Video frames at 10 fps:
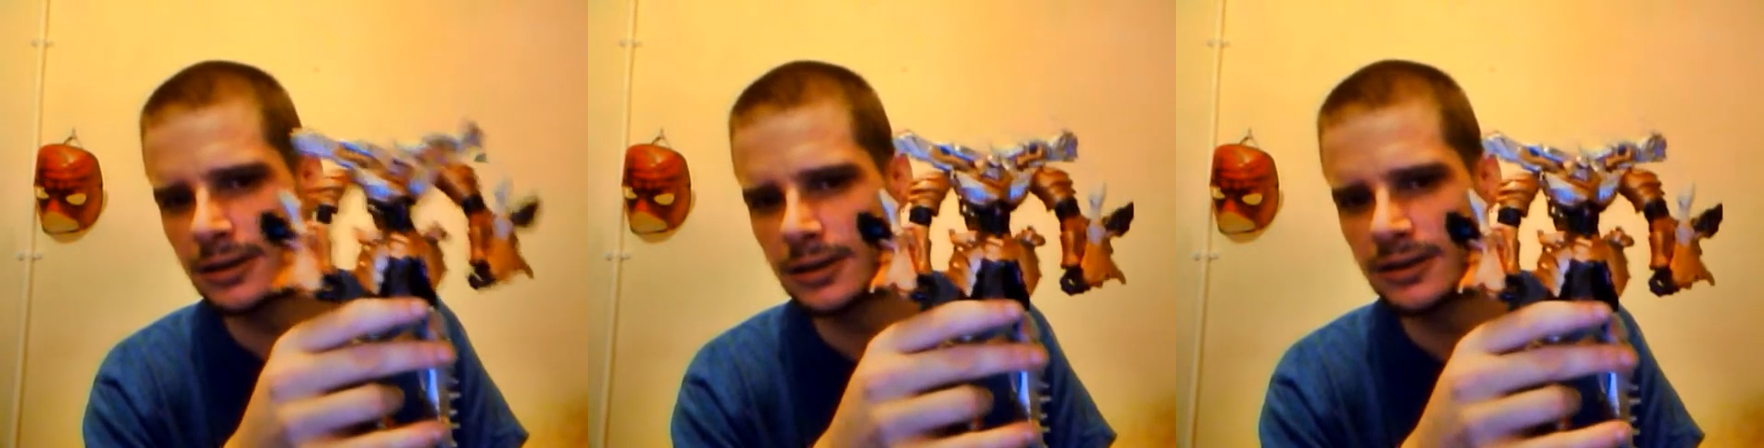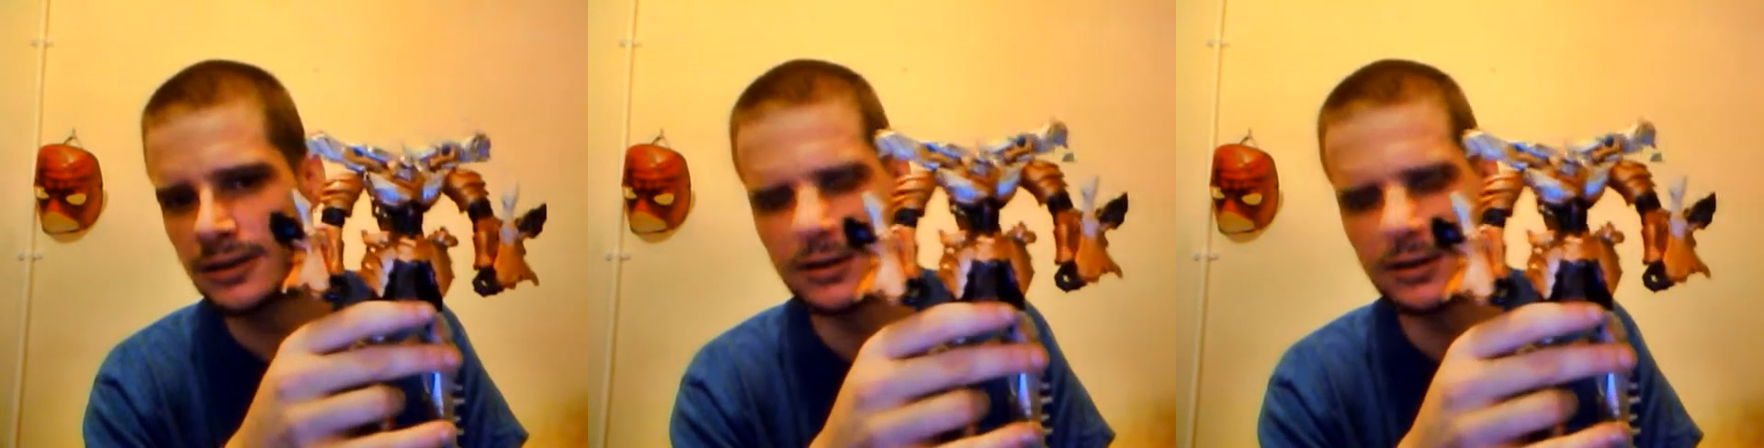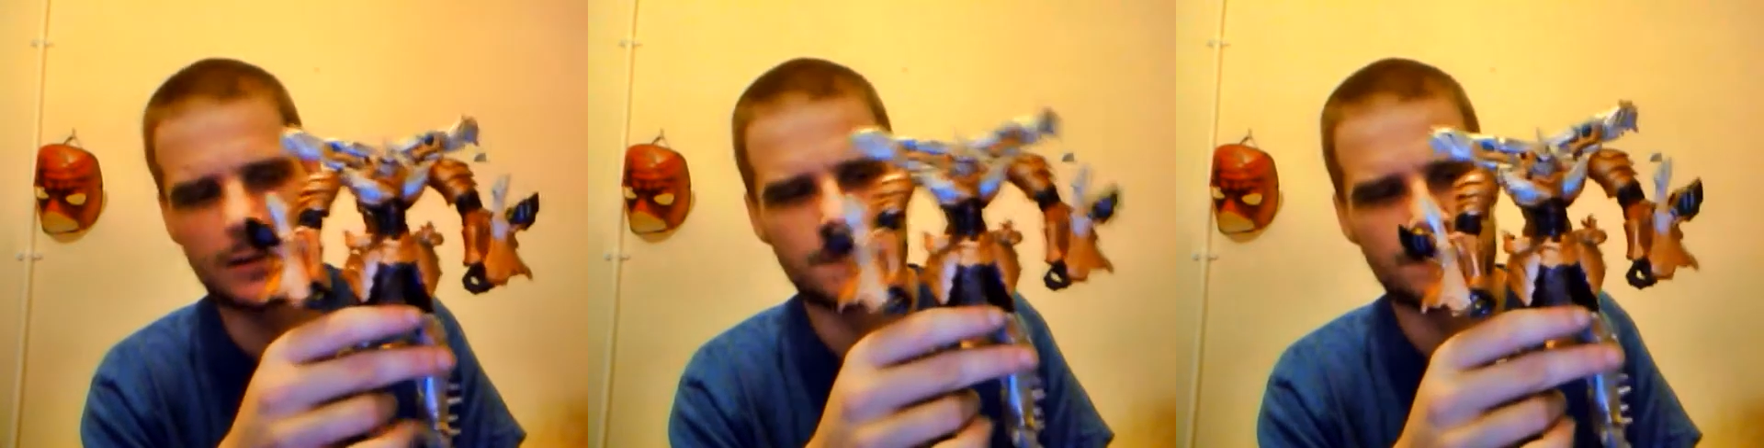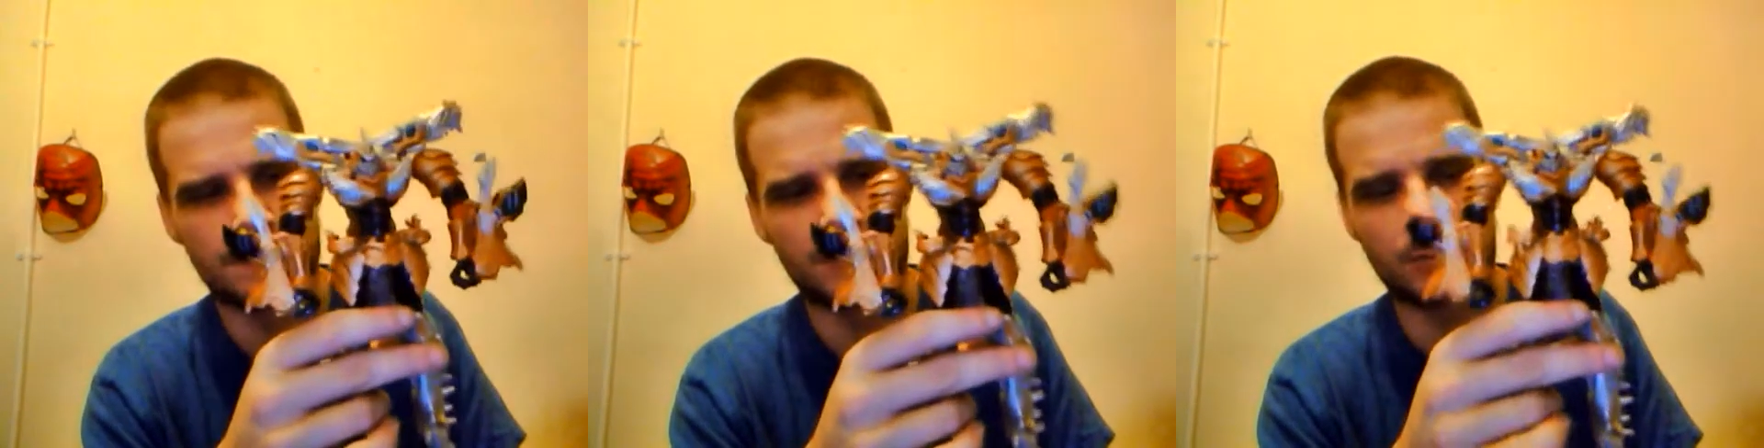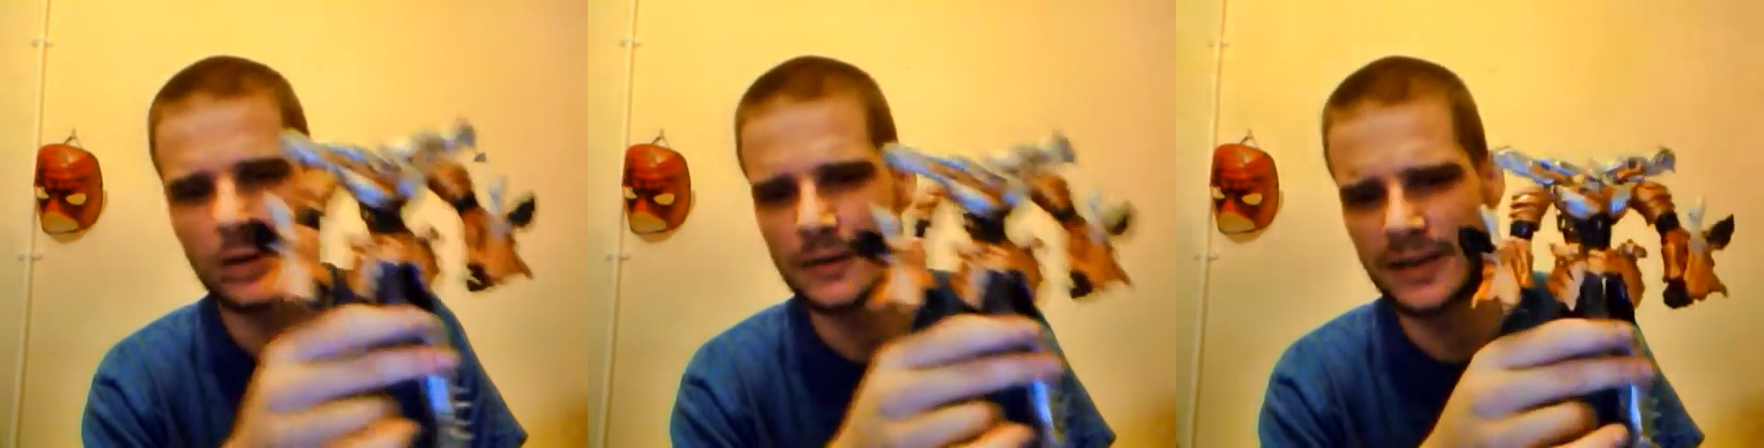You've got the
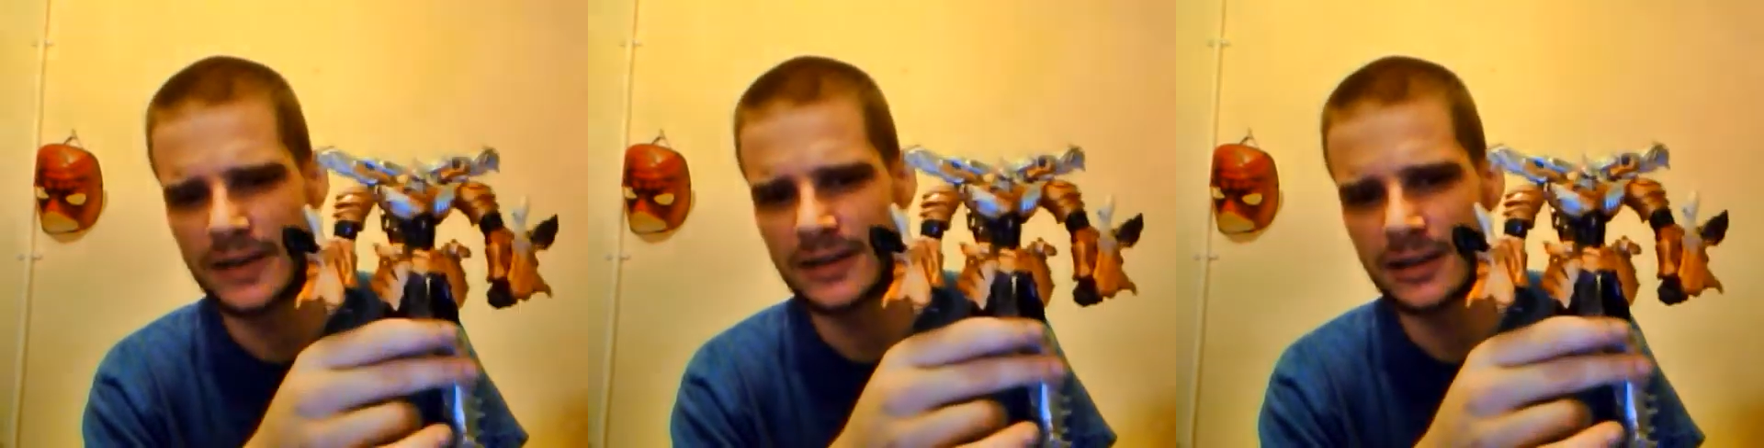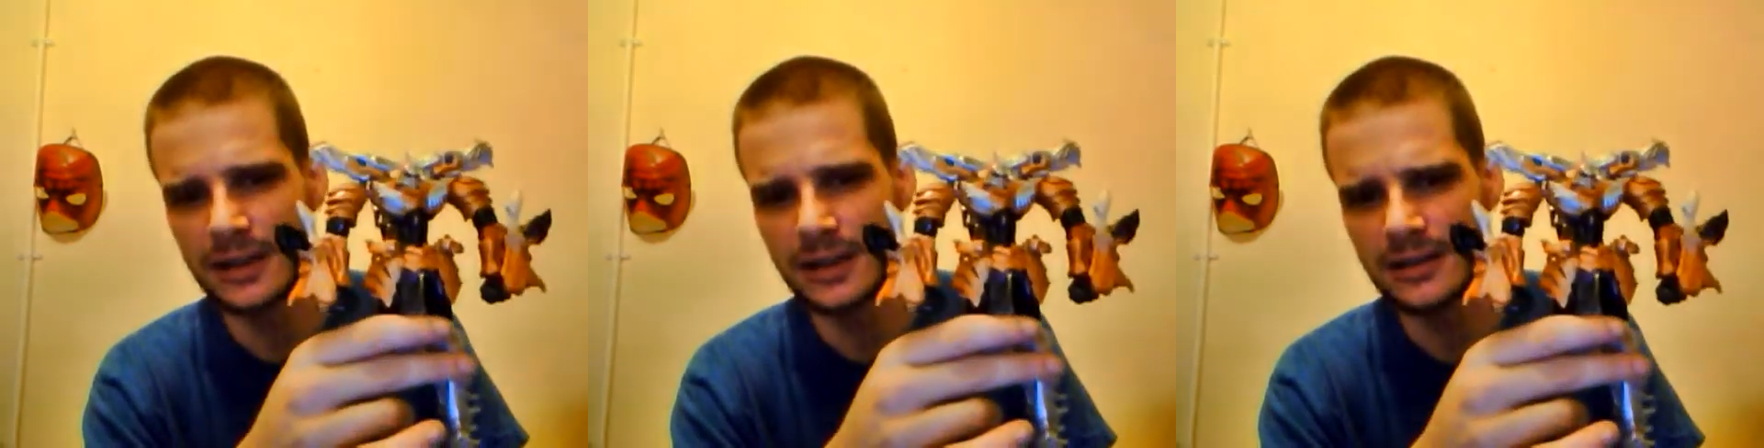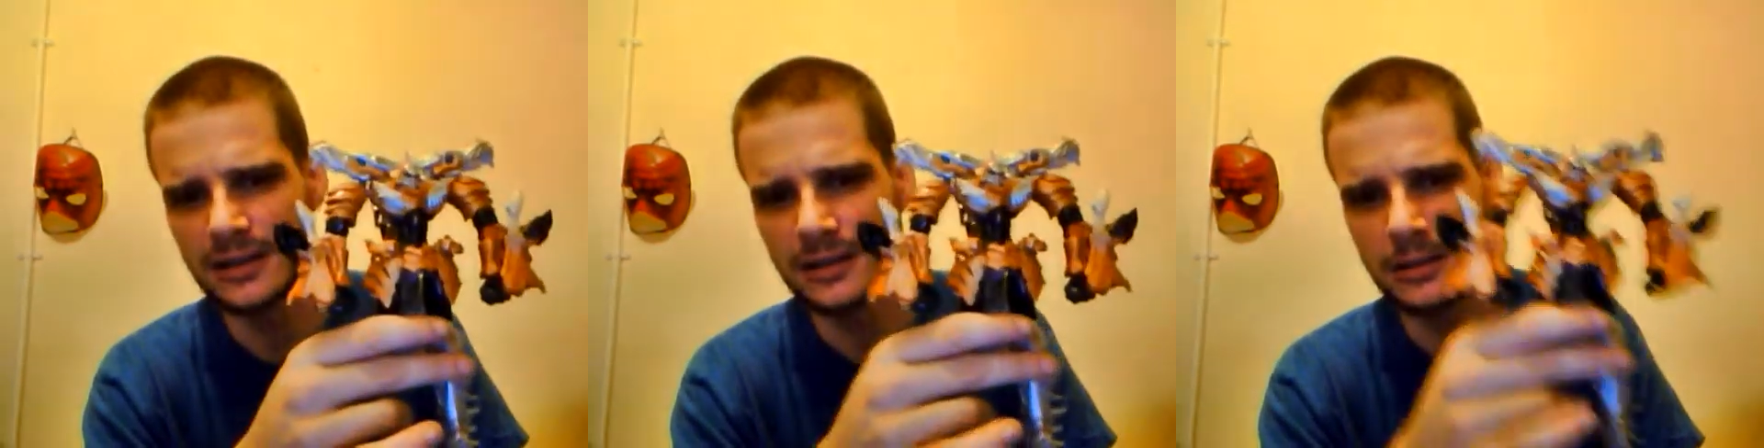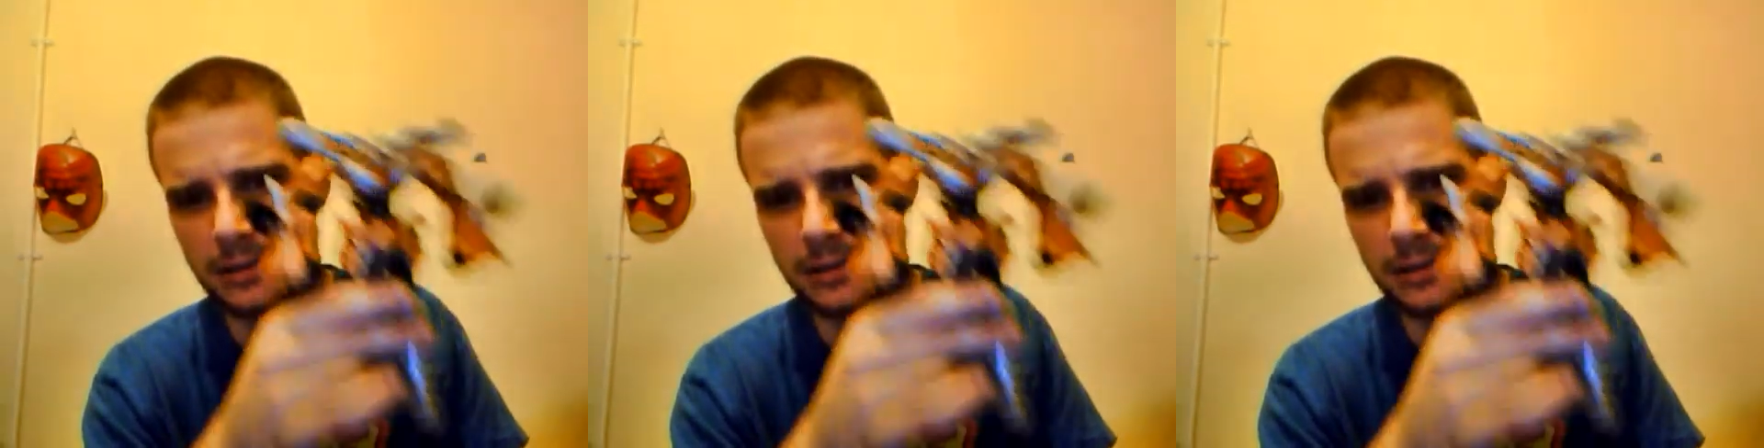more advanced lines,